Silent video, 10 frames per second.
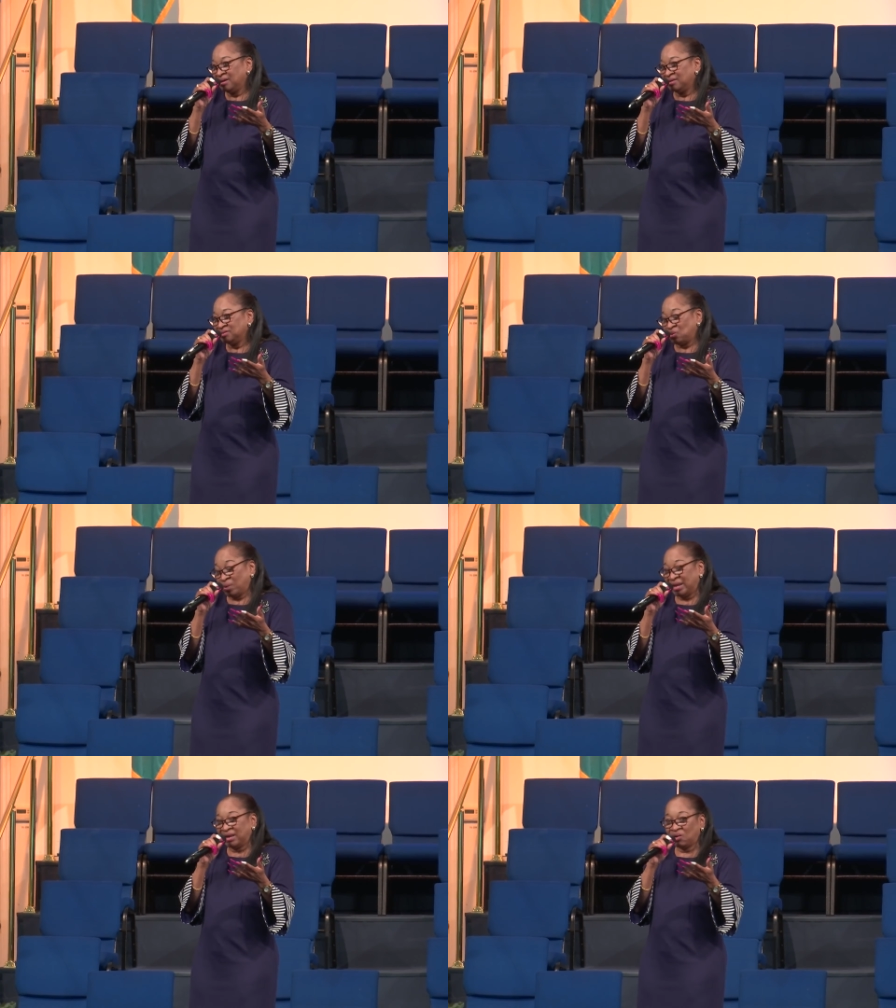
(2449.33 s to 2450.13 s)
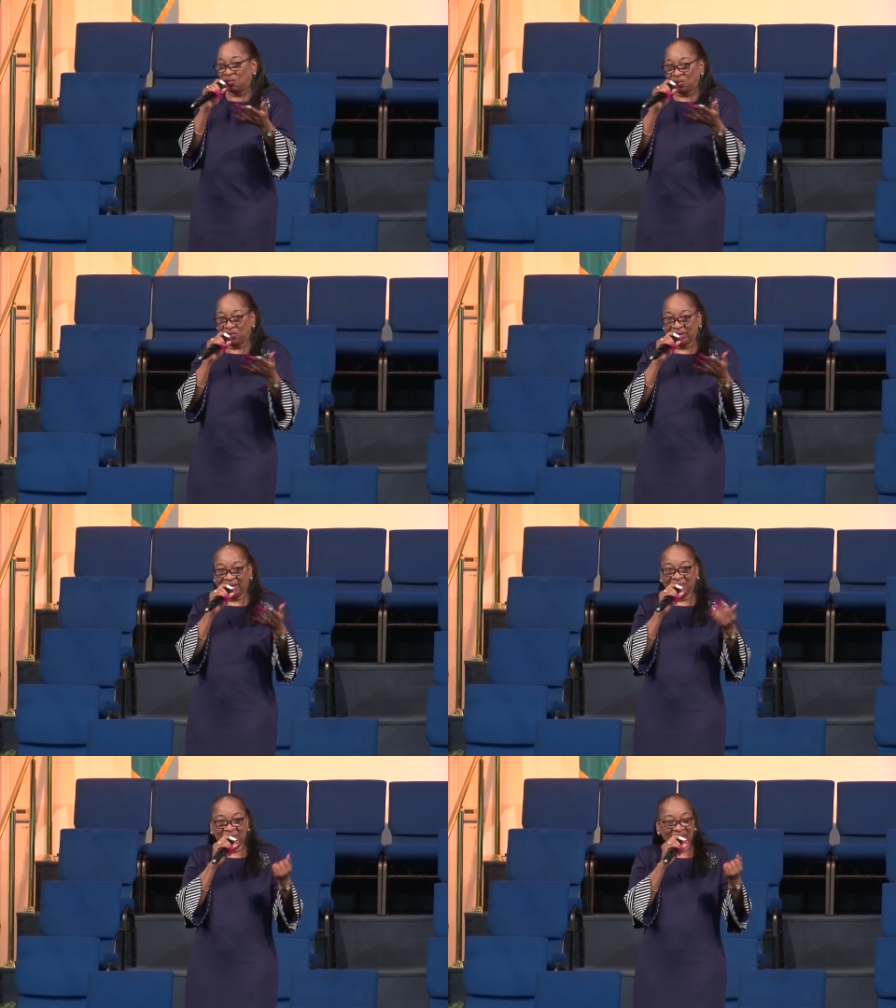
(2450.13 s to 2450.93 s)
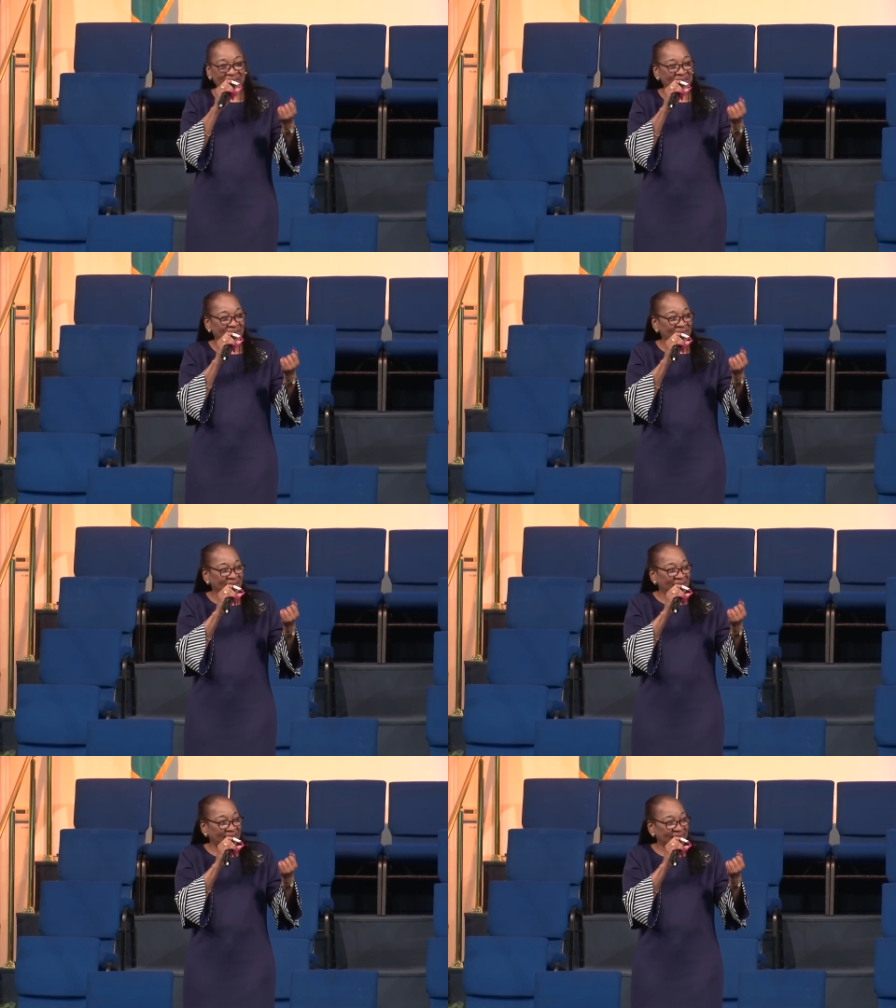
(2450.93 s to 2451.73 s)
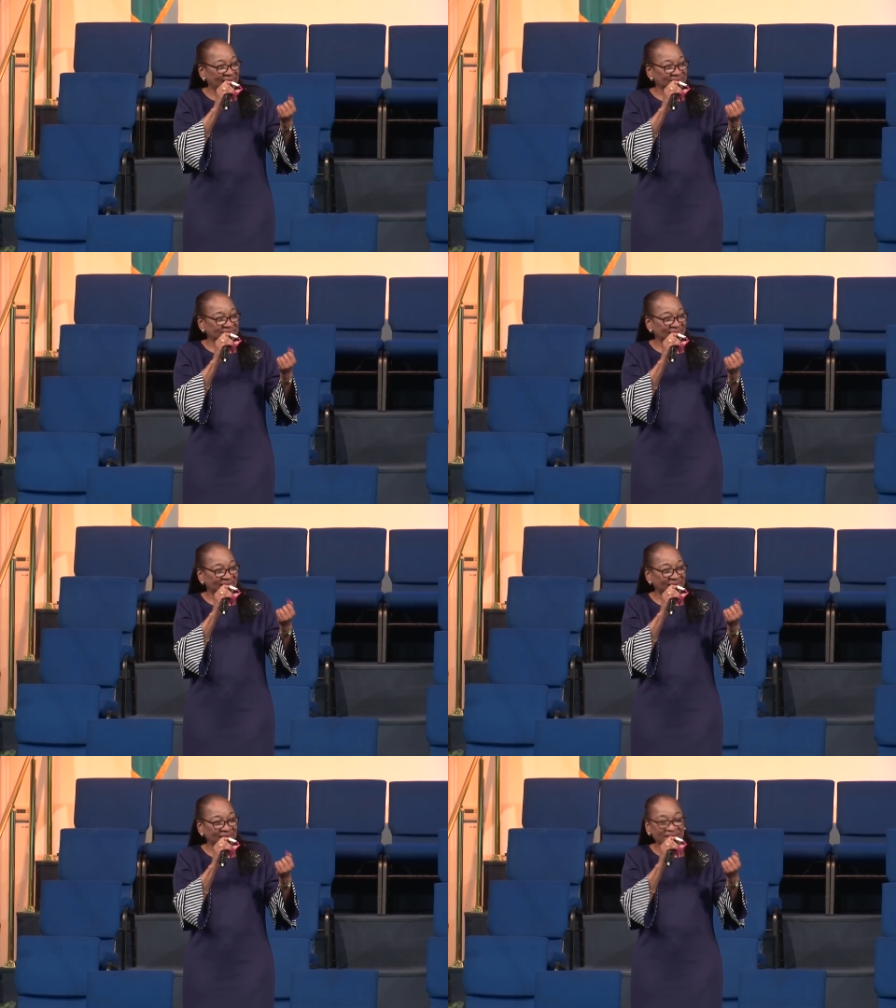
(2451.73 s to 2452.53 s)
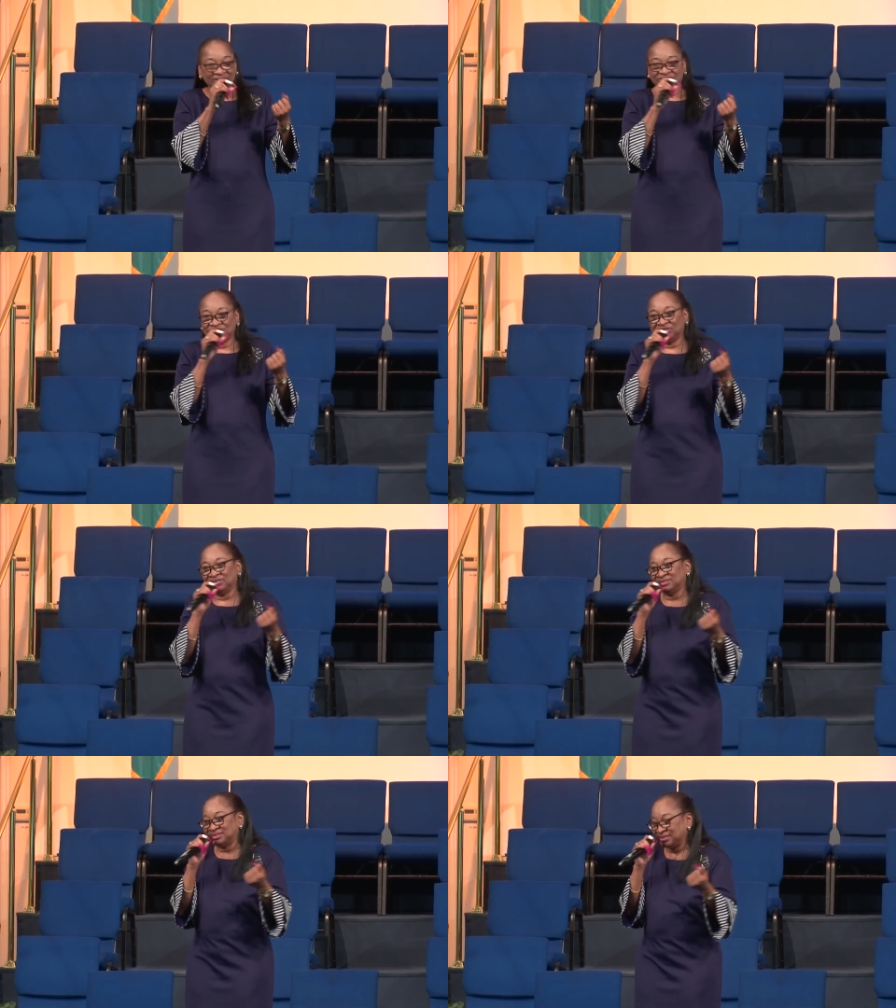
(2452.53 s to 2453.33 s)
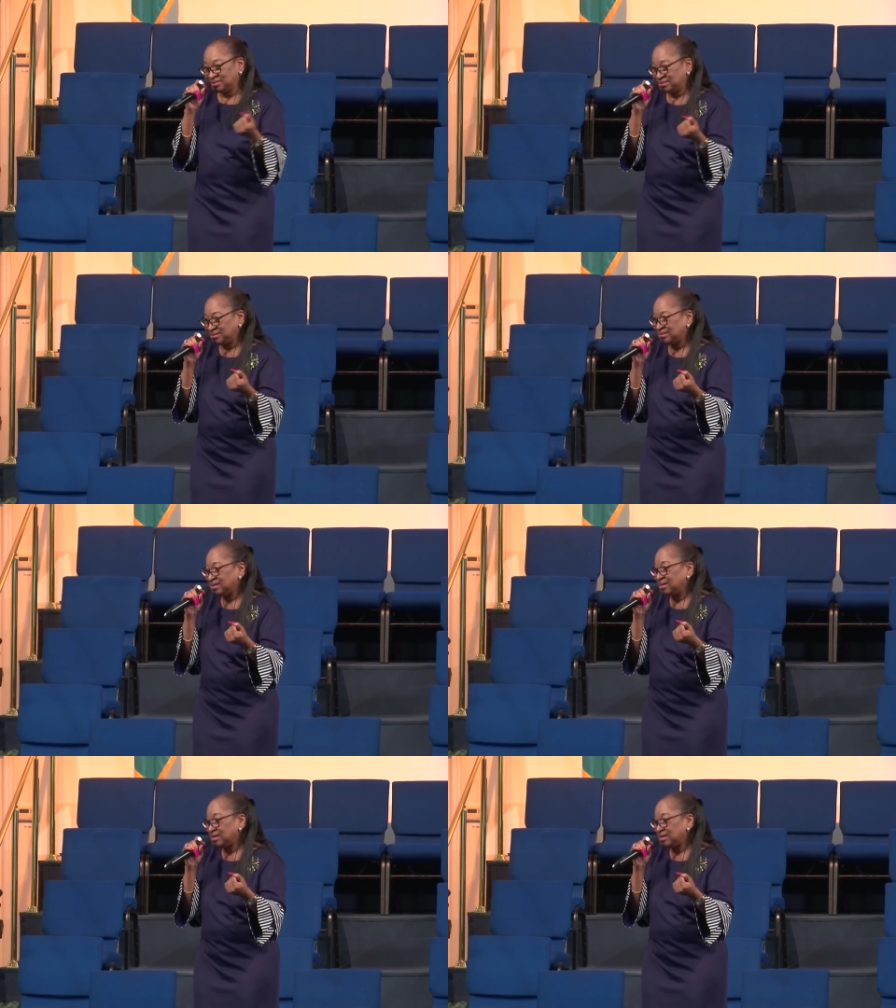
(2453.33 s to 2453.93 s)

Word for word: So when I call on him and I say, Jesus,